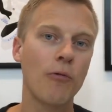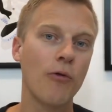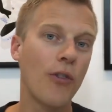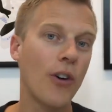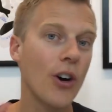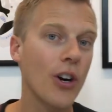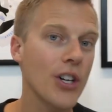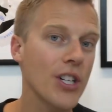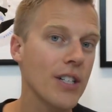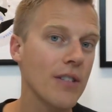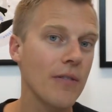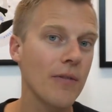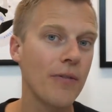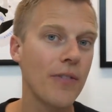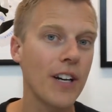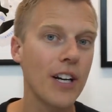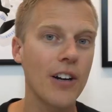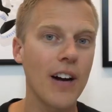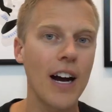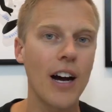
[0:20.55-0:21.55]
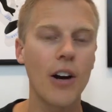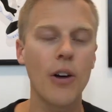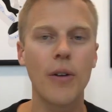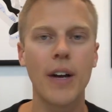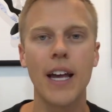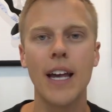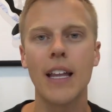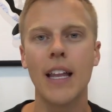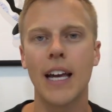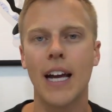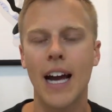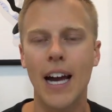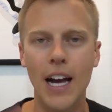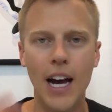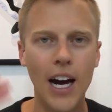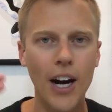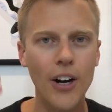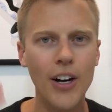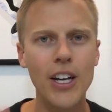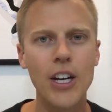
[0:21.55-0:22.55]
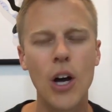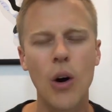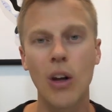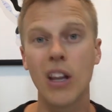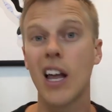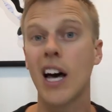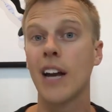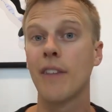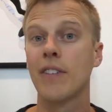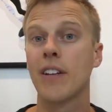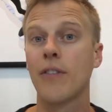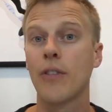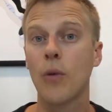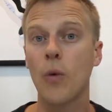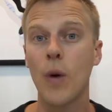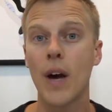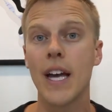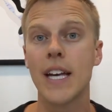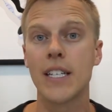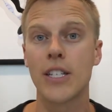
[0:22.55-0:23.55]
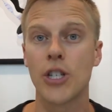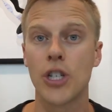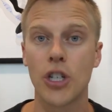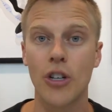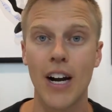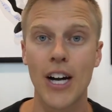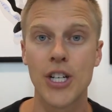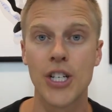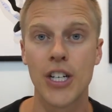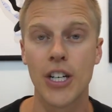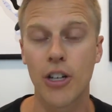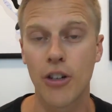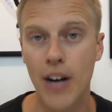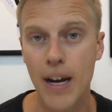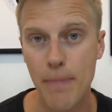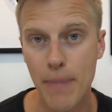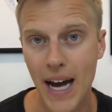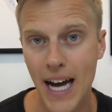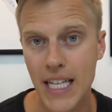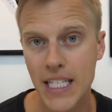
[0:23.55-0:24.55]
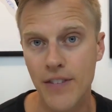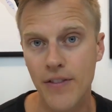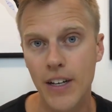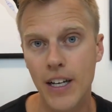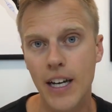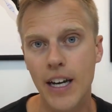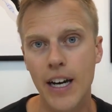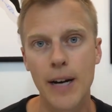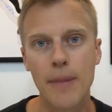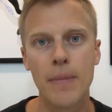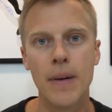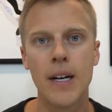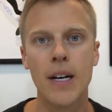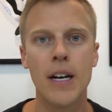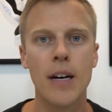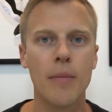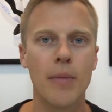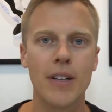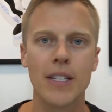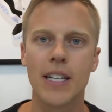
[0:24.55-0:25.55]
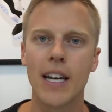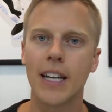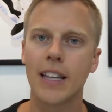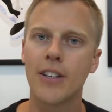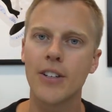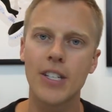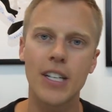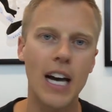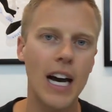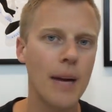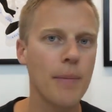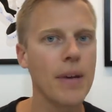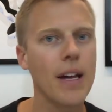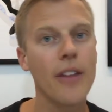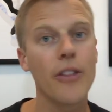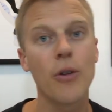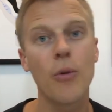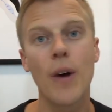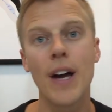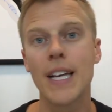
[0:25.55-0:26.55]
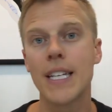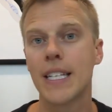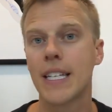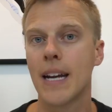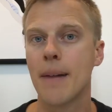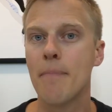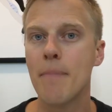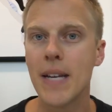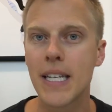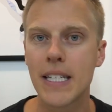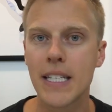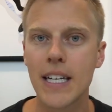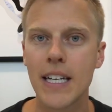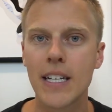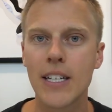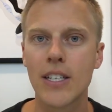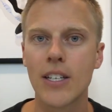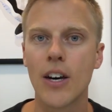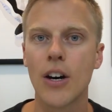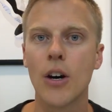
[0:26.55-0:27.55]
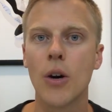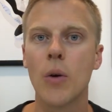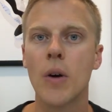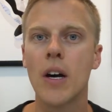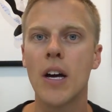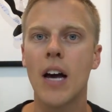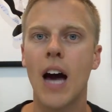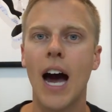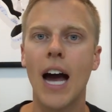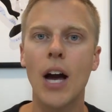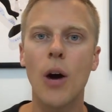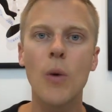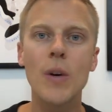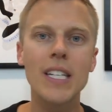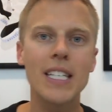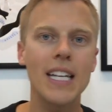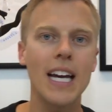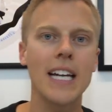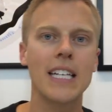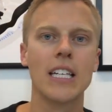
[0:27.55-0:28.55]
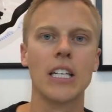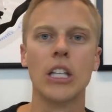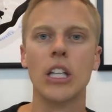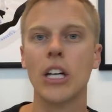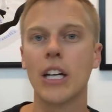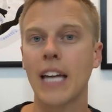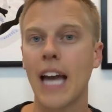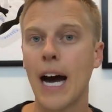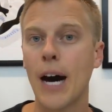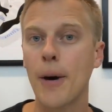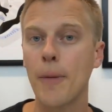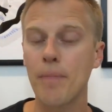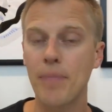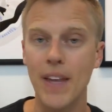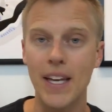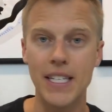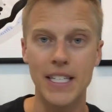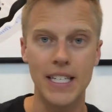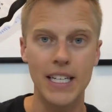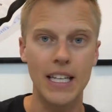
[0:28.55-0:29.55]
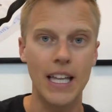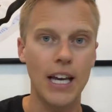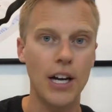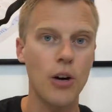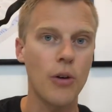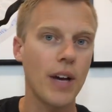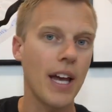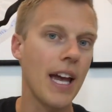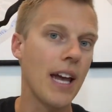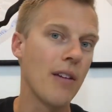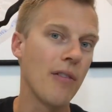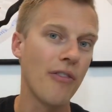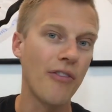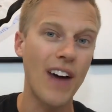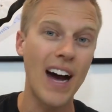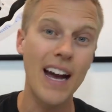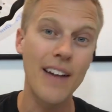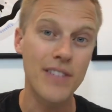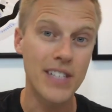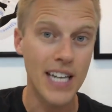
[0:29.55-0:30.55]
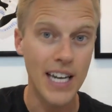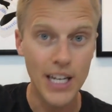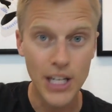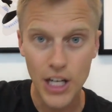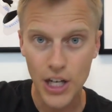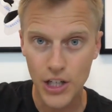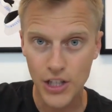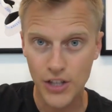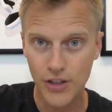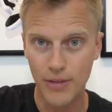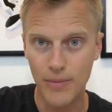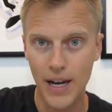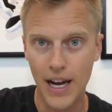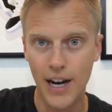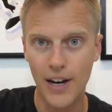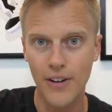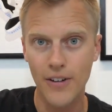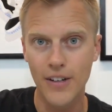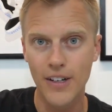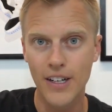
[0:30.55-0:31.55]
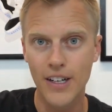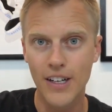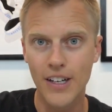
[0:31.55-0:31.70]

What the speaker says: first figure out, okay, I already know a lot of different ways and strategy to create passive income, but I was like, there's got to be other ways that I'm missing. So I always like to look out and see okay, in 5-10 years from now,